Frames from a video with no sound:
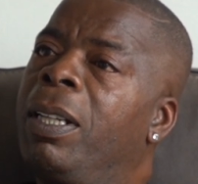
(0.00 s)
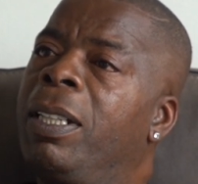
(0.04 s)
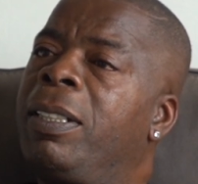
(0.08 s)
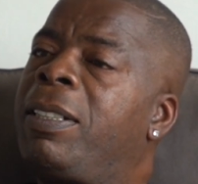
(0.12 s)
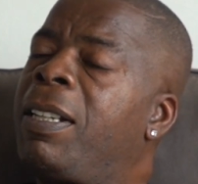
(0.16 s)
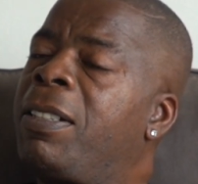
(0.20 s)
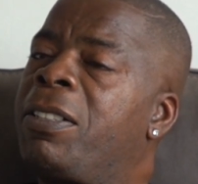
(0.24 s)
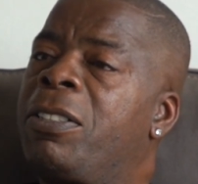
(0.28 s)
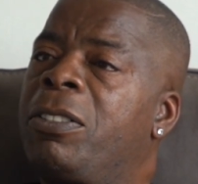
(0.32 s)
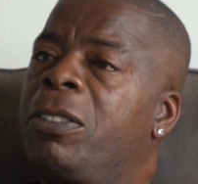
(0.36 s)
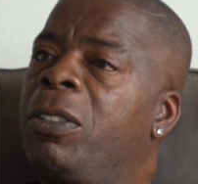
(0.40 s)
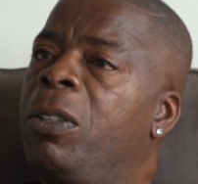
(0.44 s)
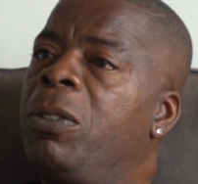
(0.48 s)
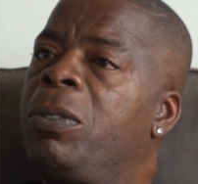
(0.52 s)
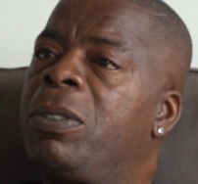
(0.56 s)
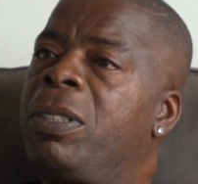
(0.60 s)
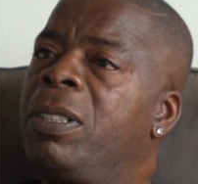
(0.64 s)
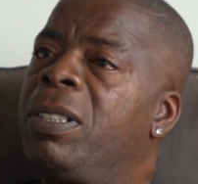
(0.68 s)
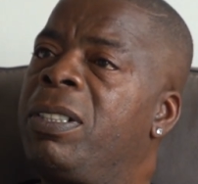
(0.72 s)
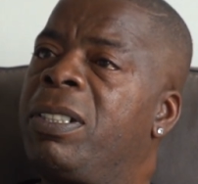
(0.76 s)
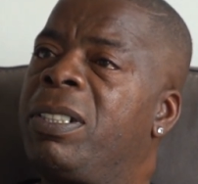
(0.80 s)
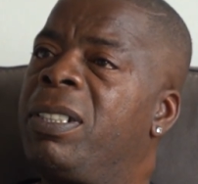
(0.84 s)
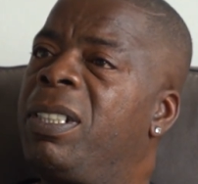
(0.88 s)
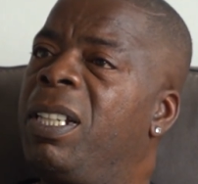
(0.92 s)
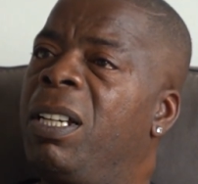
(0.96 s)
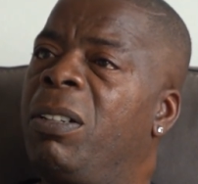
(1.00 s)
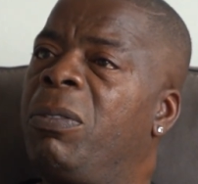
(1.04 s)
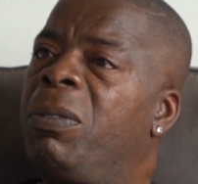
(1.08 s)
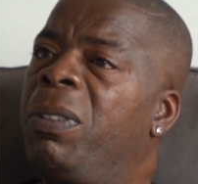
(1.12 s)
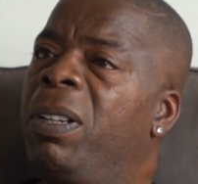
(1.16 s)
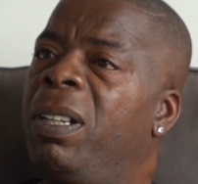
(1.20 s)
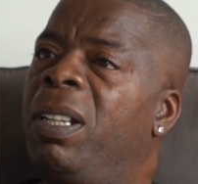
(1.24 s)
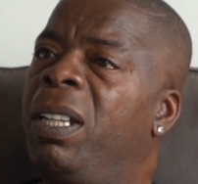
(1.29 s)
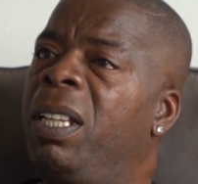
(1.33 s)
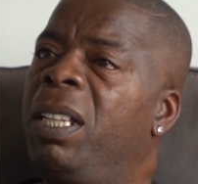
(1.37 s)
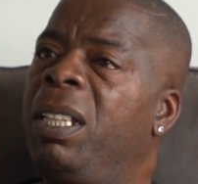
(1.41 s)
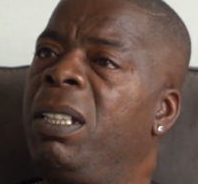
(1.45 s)
He doesn't use internet
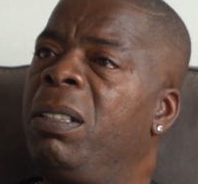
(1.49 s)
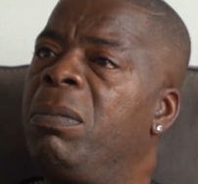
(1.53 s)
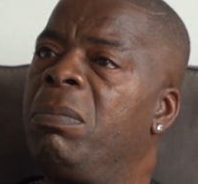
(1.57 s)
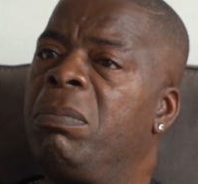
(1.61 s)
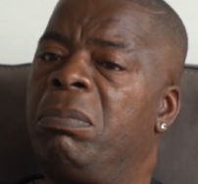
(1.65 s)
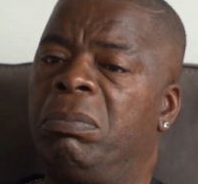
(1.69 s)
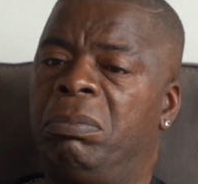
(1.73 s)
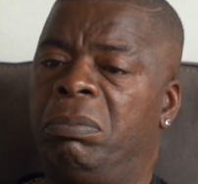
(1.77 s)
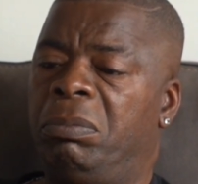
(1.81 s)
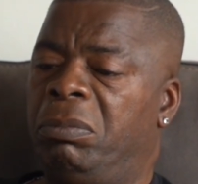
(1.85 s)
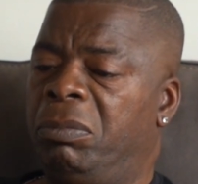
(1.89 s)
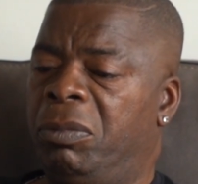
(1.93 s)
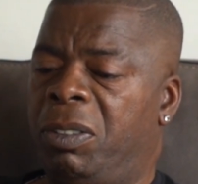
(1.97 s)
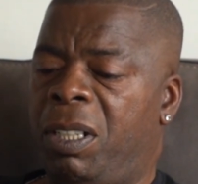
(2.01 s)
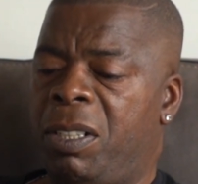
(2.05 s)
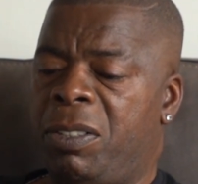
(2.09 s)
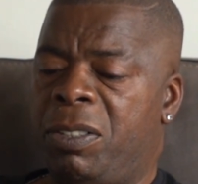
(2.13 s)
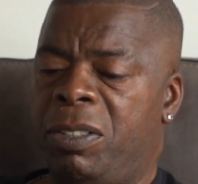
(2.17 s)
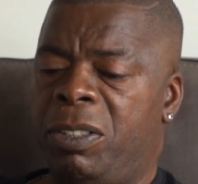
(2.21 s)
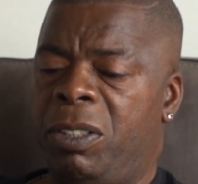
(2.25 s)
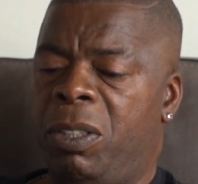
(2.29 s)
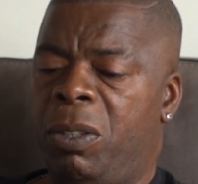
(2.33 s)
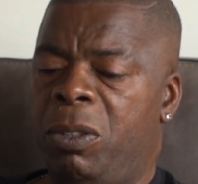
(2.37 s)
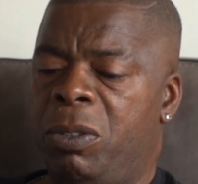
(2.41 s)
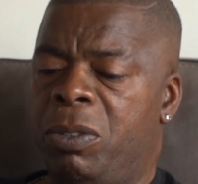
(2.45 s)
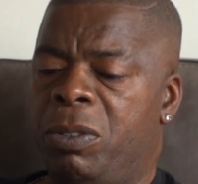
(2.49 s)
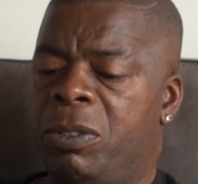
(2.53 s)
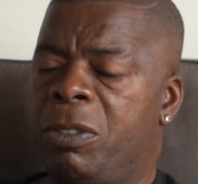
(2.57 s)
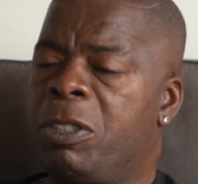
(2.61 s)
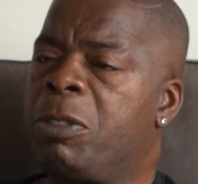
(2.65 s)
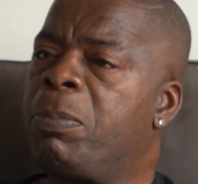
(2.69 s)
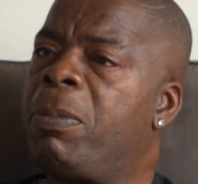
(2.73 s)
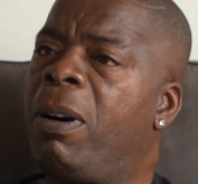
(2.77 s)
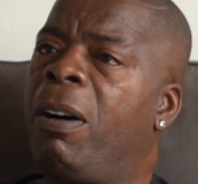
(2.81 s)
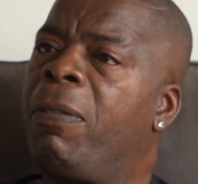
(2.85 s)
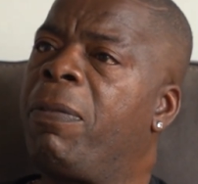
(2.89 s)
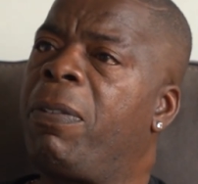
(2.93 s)
really, doesn't use
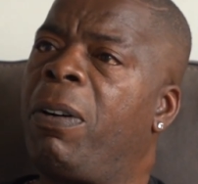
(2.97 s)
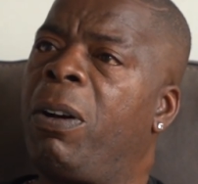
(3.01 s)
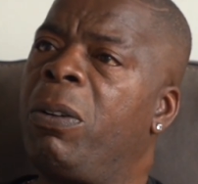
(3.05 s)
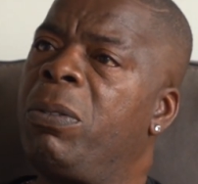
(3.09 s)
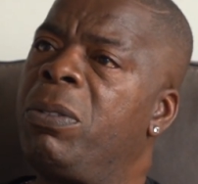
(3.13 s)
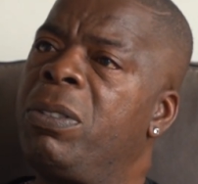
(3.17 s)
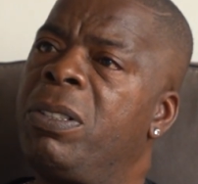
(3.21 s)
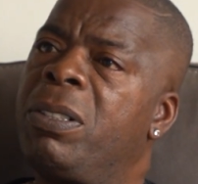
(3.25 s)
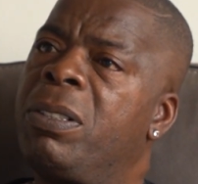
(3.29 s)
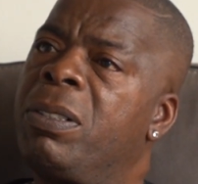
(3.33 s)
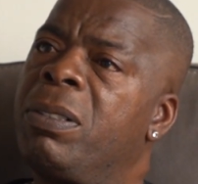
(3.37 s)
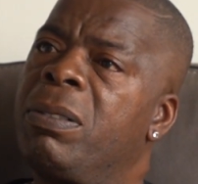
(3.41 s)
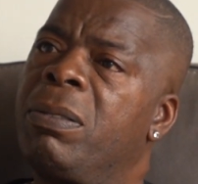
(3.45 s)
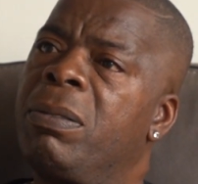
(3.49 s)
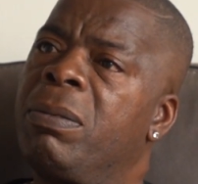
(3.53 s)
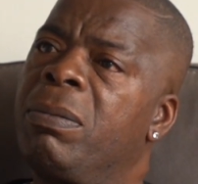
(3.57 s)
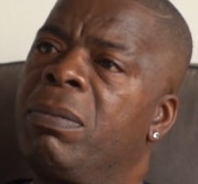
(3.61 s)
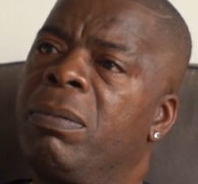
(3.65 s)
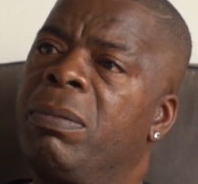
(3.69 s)
smartphones.